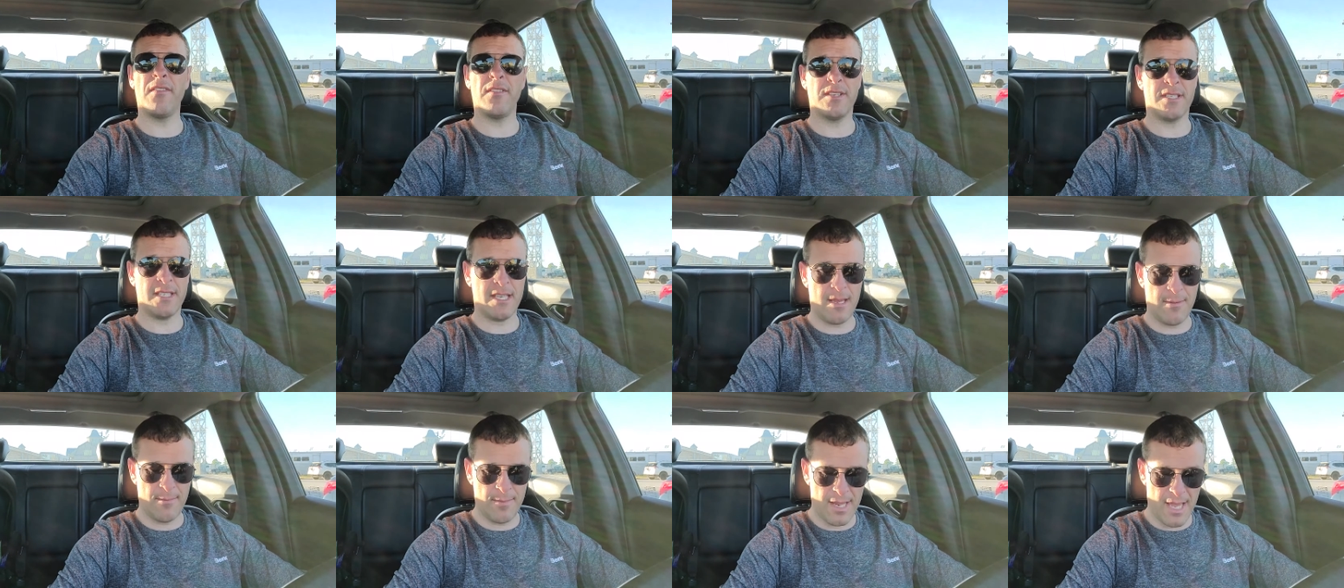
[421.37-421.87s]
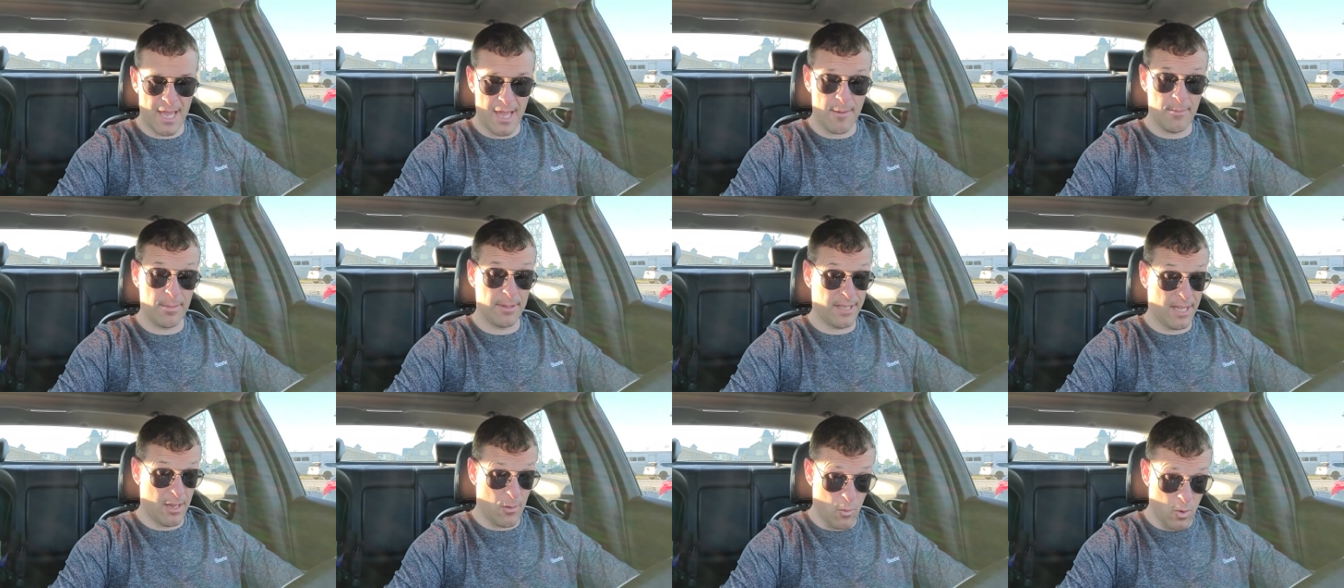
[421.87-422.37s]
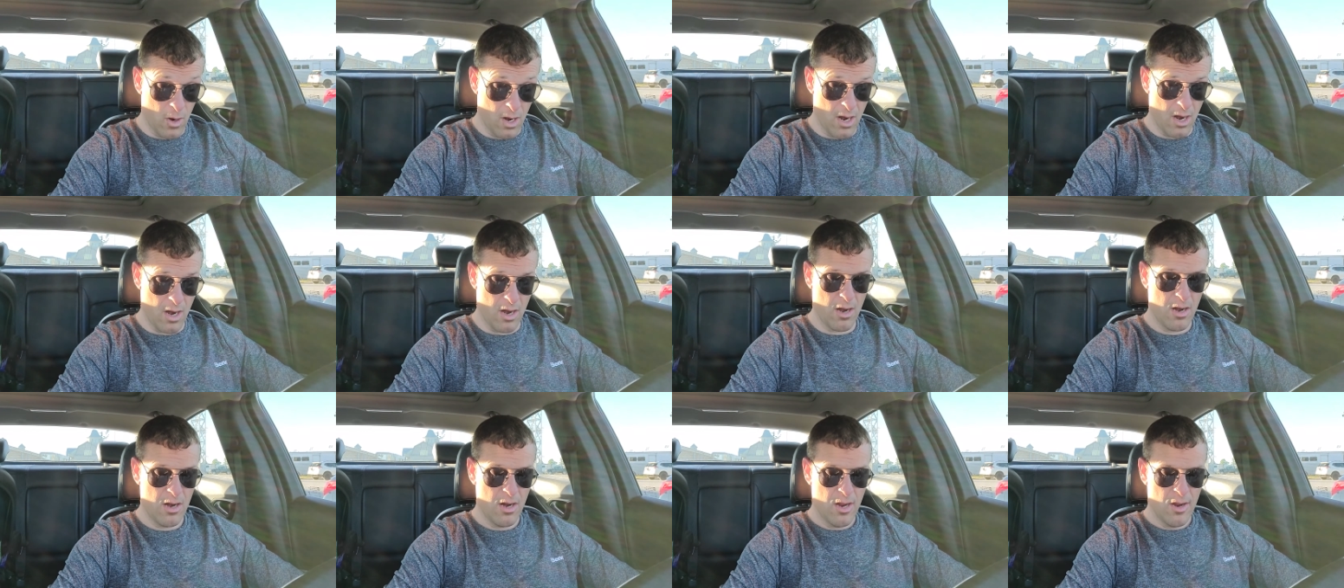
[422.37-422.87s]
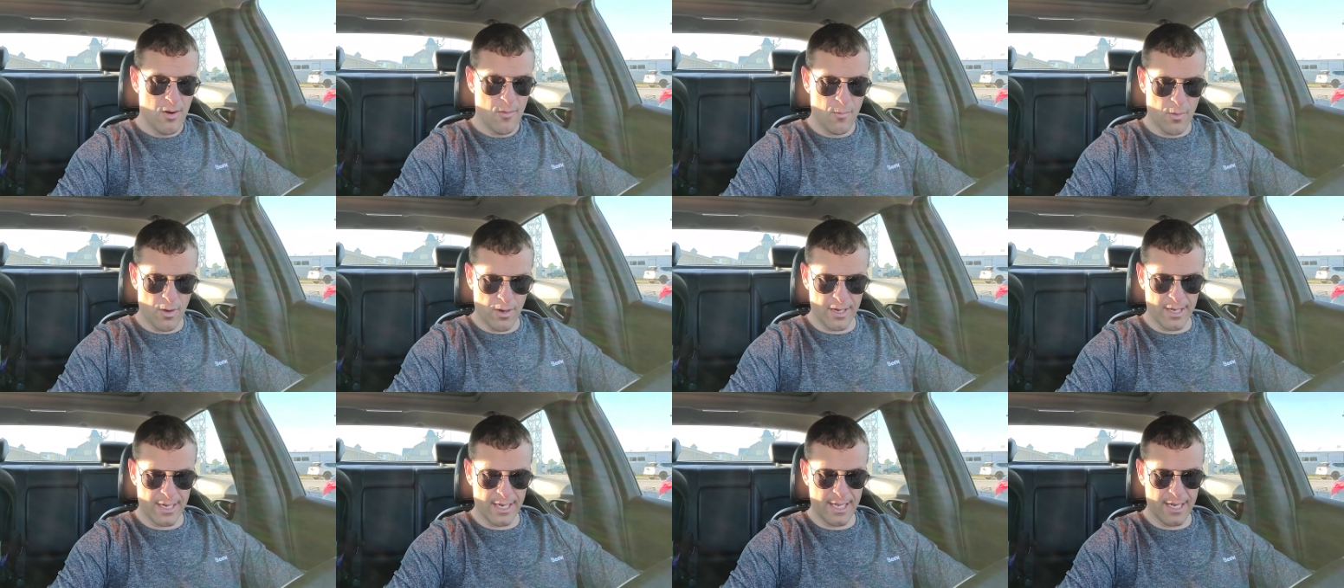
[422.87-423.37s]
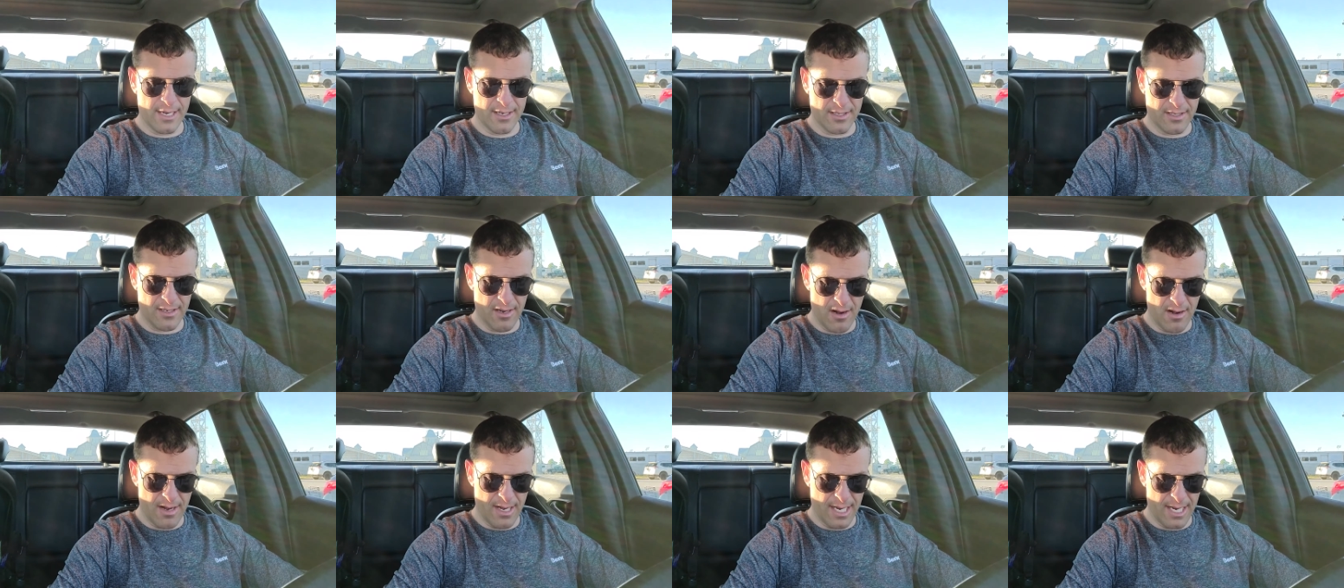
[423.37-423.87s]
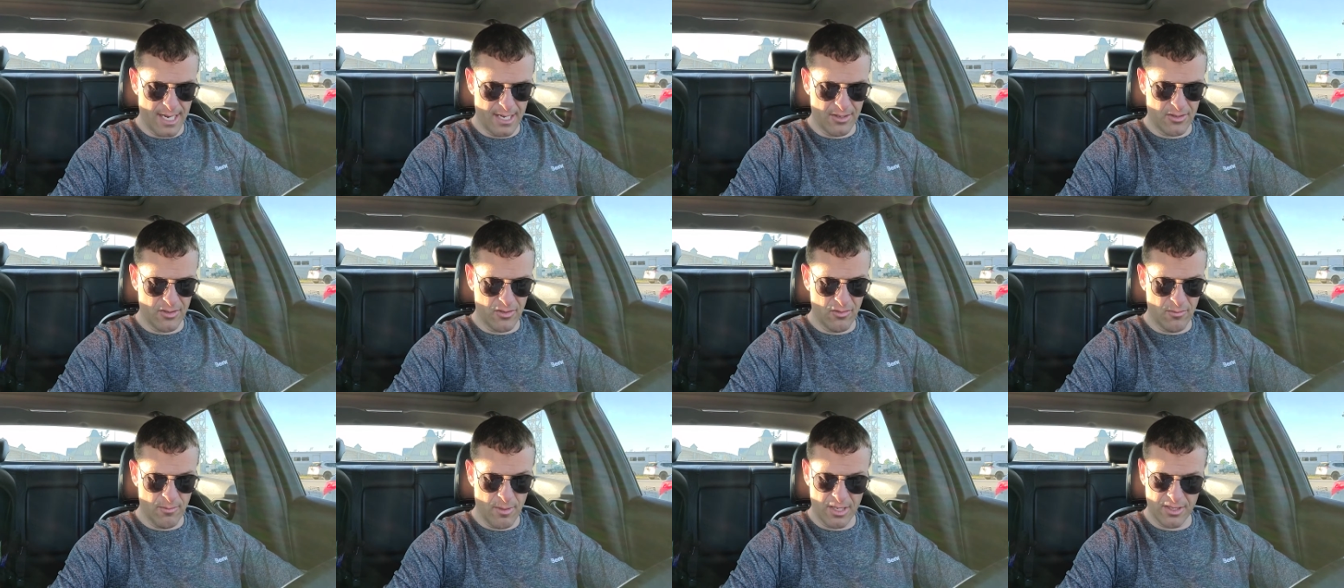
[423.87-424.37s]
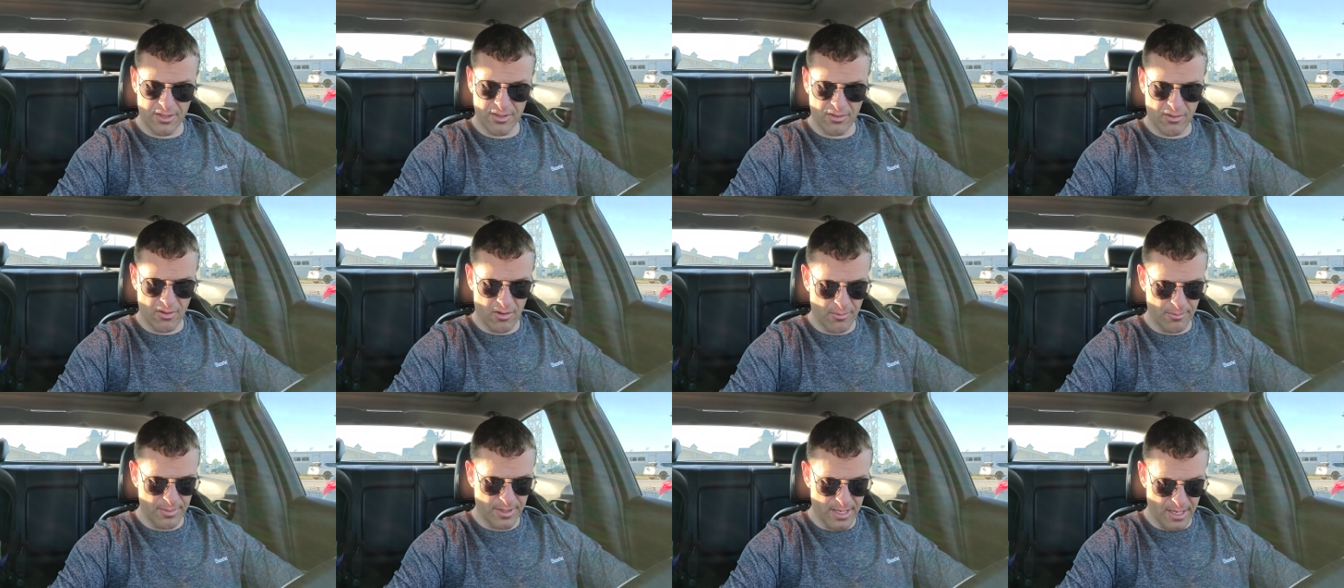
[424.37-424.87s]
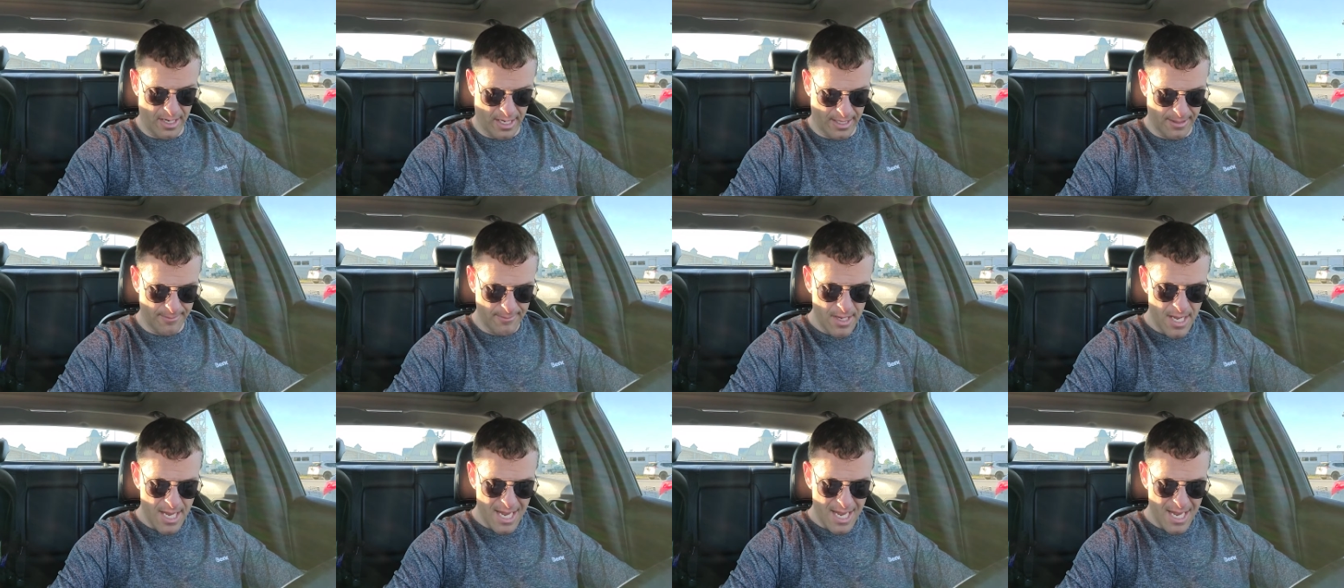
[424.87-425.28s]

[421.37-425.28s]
the same day, but they were. We're going to get a start into Muscle Chrome tonight.